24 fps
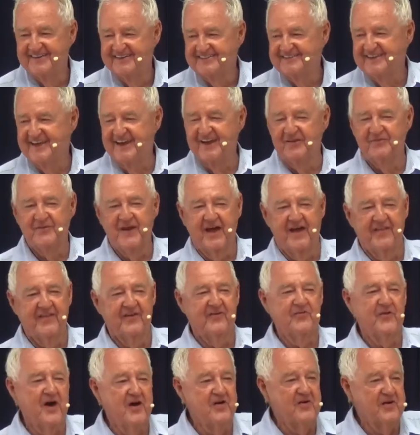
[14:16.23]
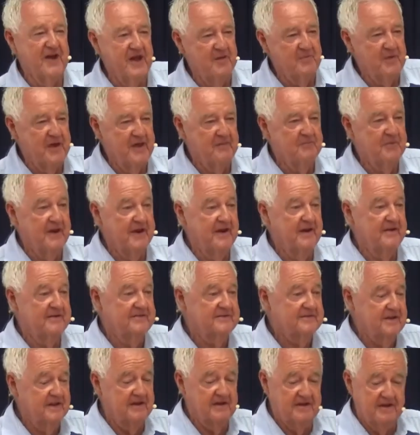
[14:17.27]
sent him down the road. Amen. But
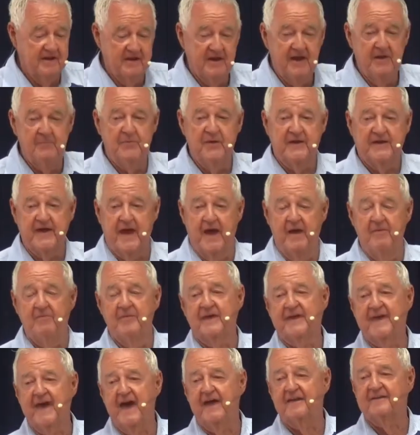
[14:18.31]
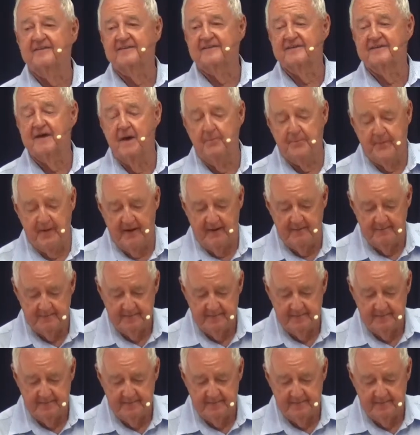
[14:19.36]
instead, he became the cat's supper.